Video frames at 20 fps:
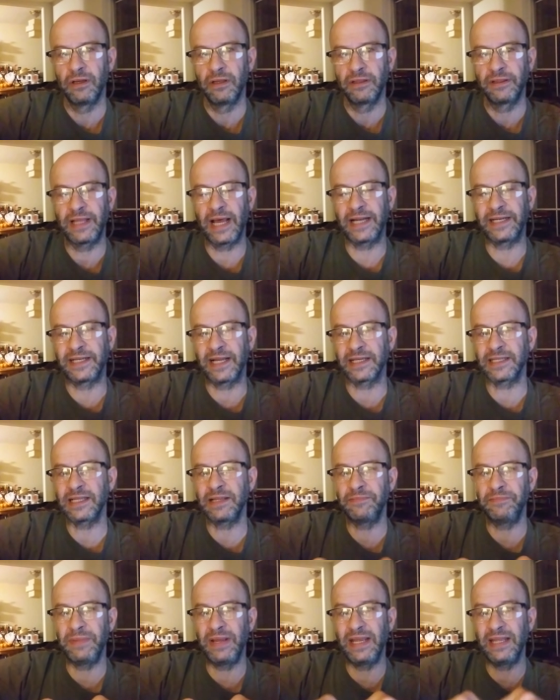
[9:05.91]
that
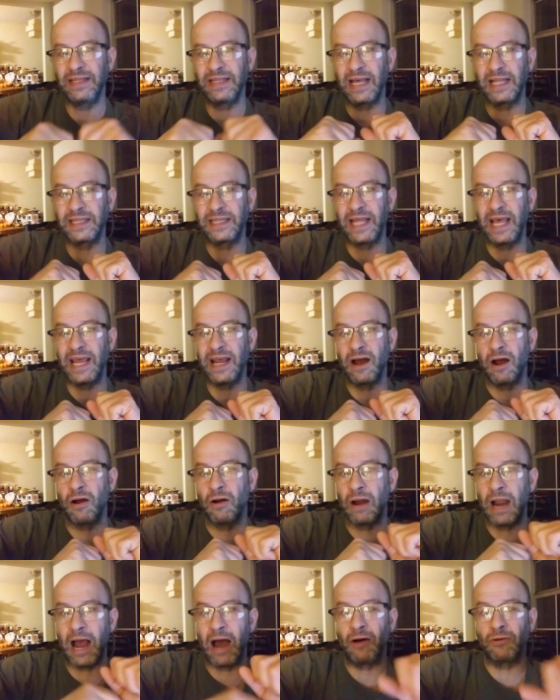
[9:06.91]
doesn't mean that they are
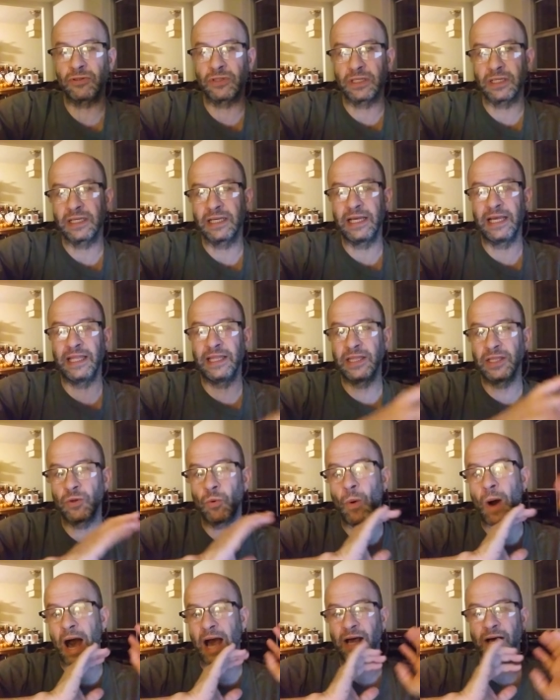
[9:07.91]
out in the
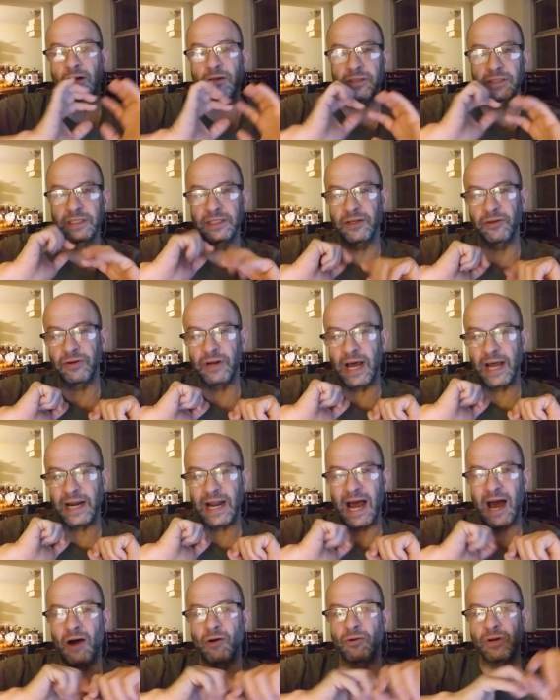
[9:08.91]
wild, they're not
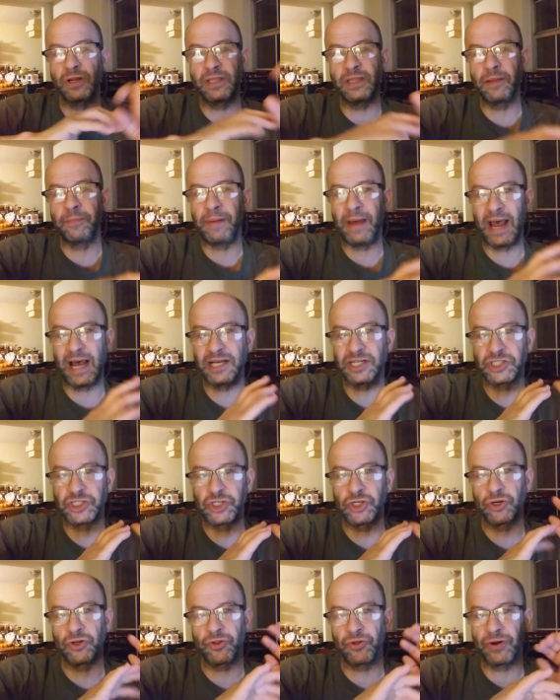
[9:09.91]
out in the
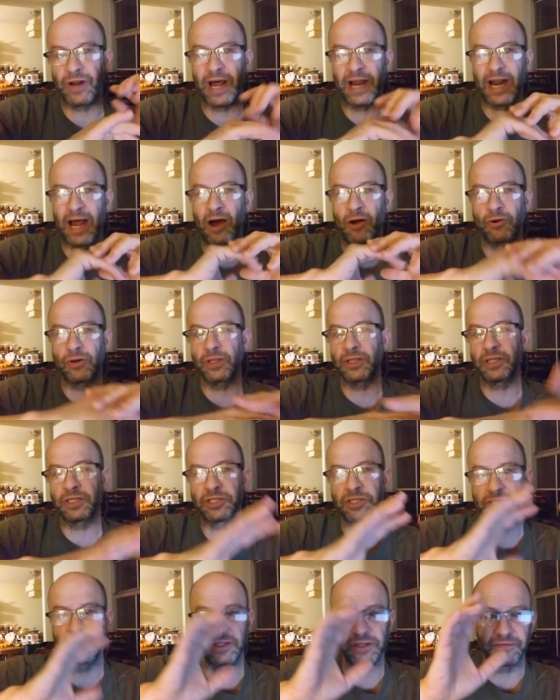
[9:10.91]
pasture, they're not out in the,
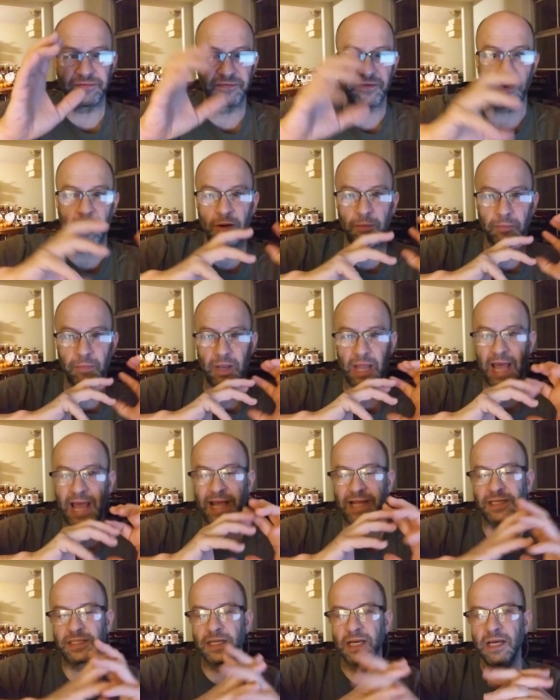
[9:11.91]
the
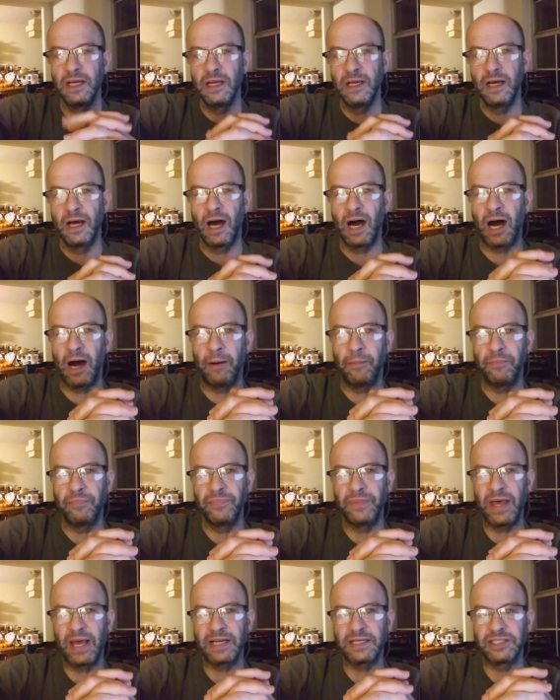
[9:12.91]
farmland. Um,
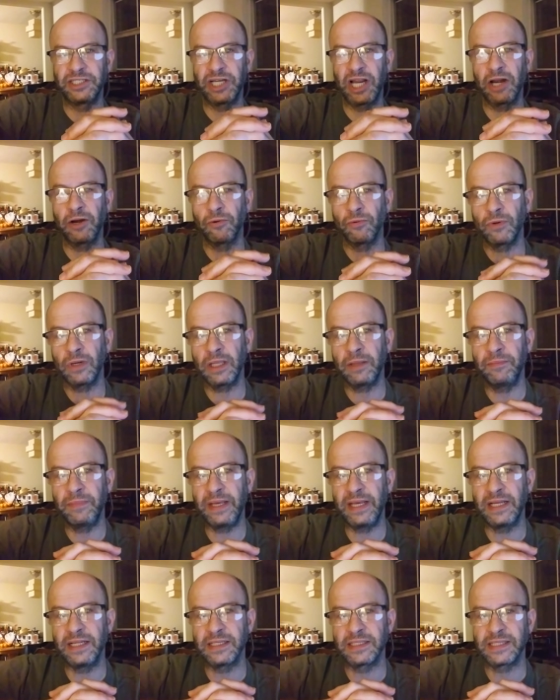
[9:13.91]
that generally
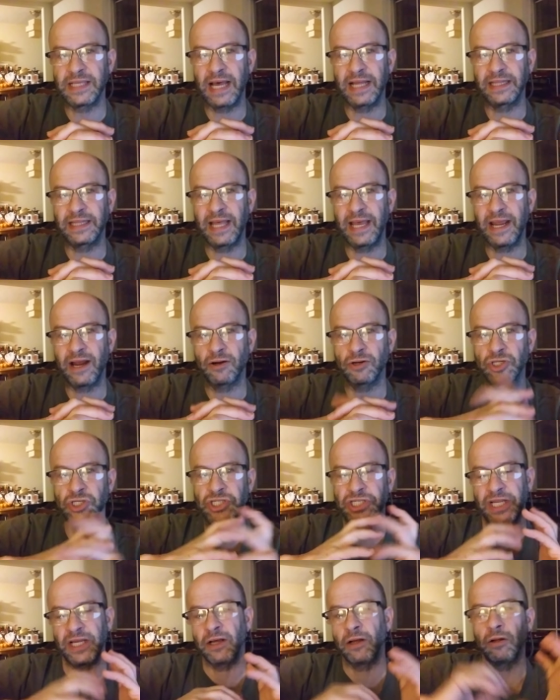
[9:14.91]
means that they are
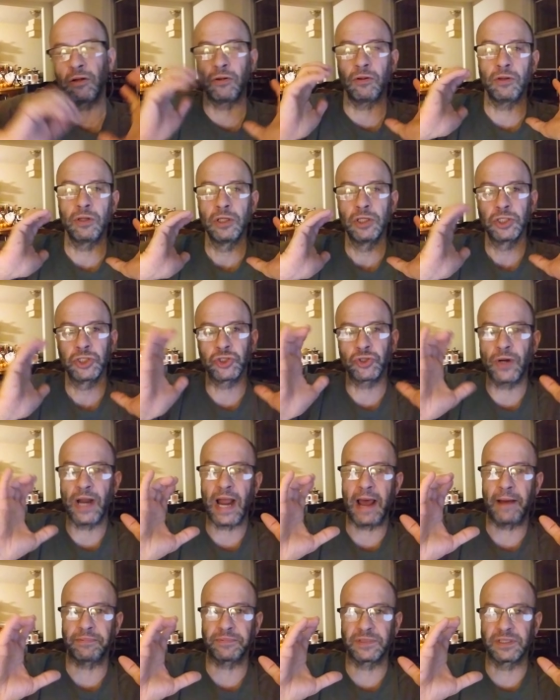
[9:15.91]
still
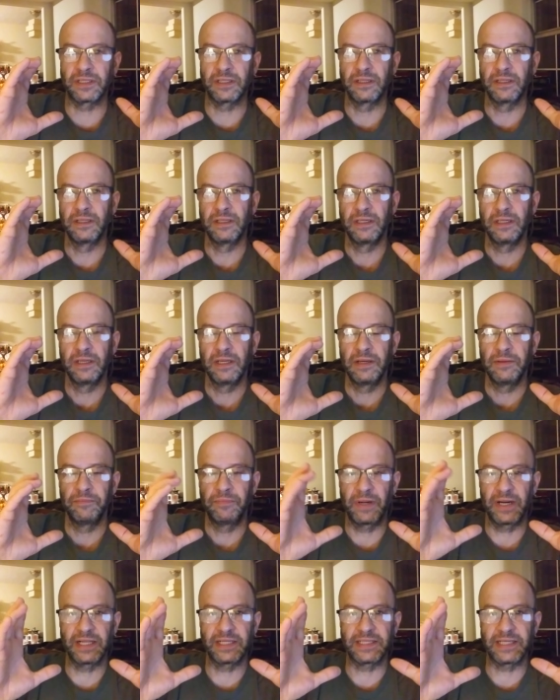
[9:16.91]
trapped
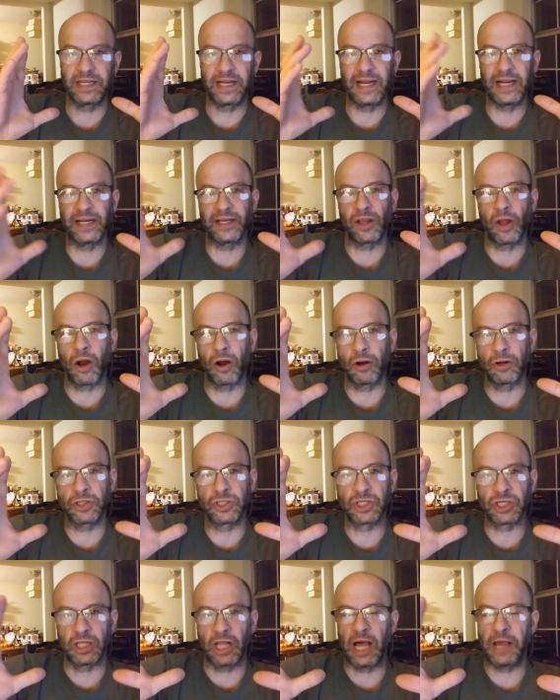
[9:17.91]
but it's in a
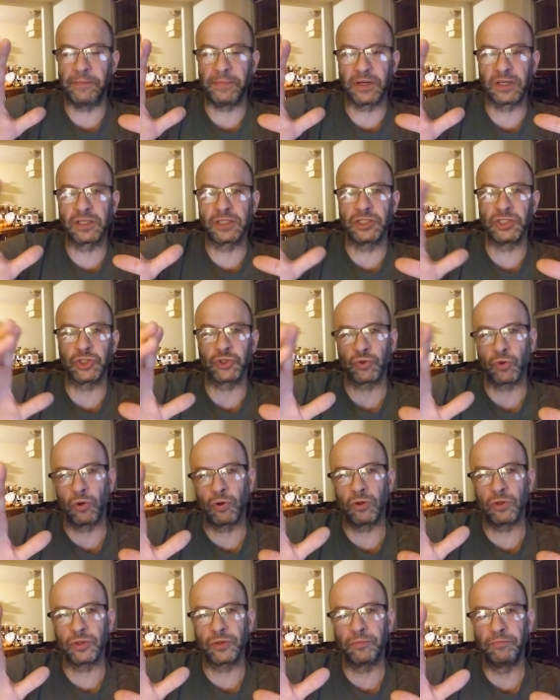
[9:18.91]
large climate
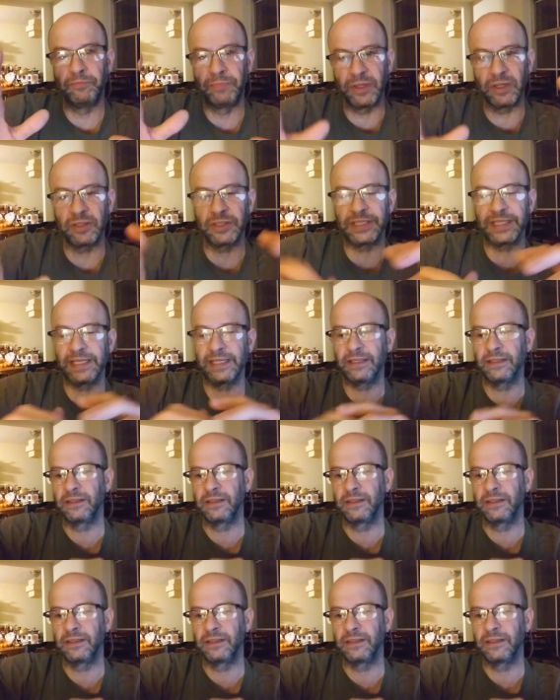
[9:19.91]
controlled building.